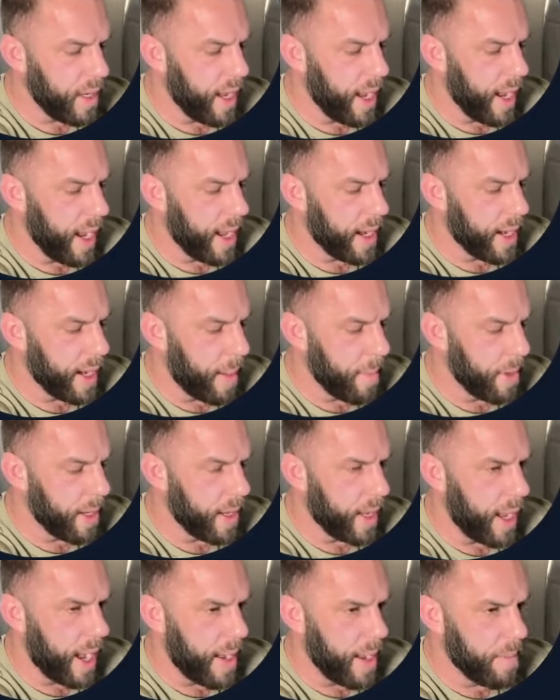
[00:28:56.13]
and I'm
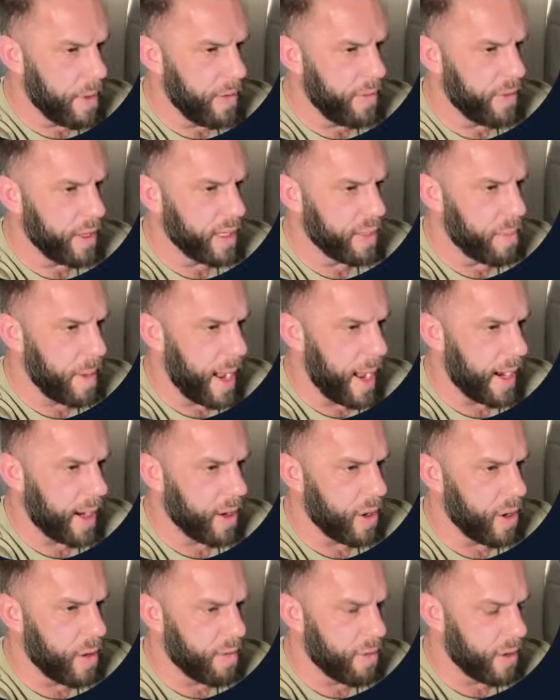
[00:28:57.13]
gonna move this
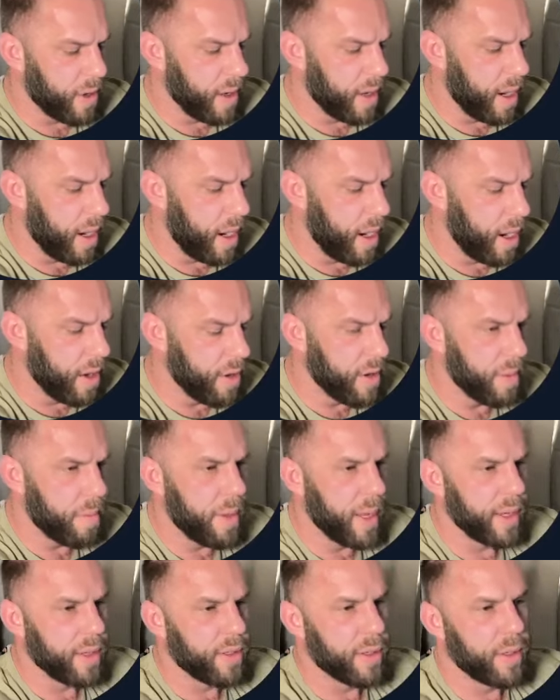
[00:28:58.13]
back over 100
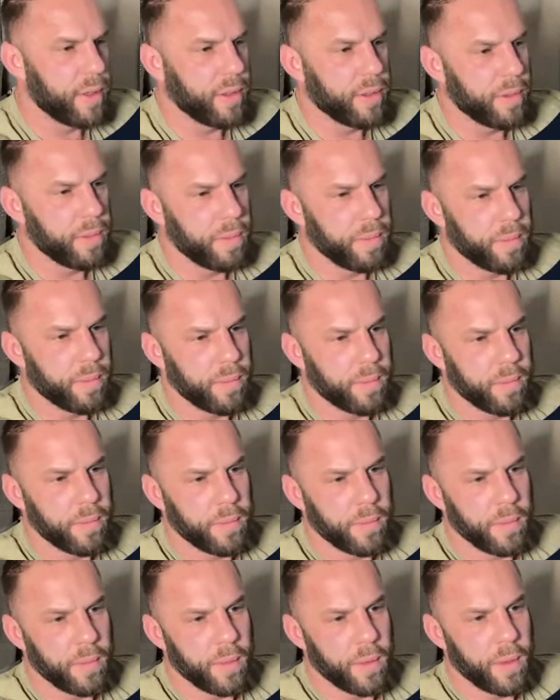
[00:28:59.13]
pixels.
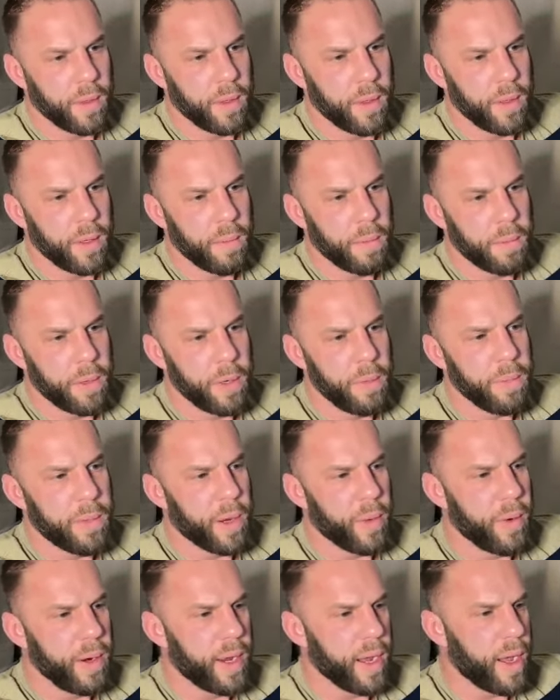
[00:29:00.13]
Boom,
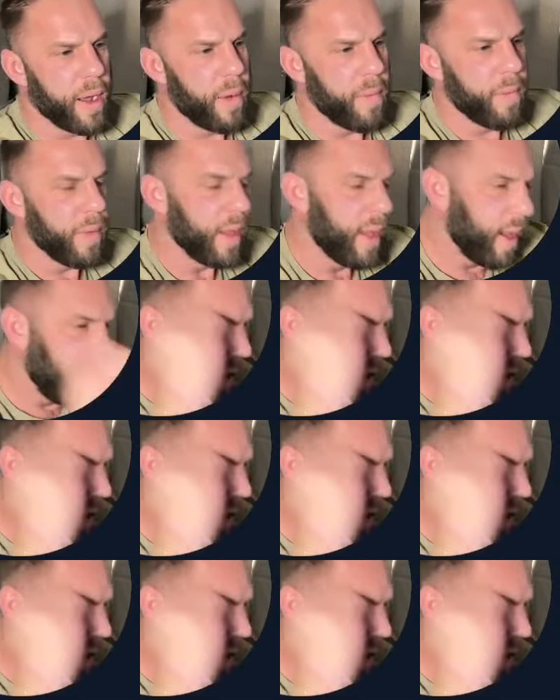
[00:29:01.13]
there we go.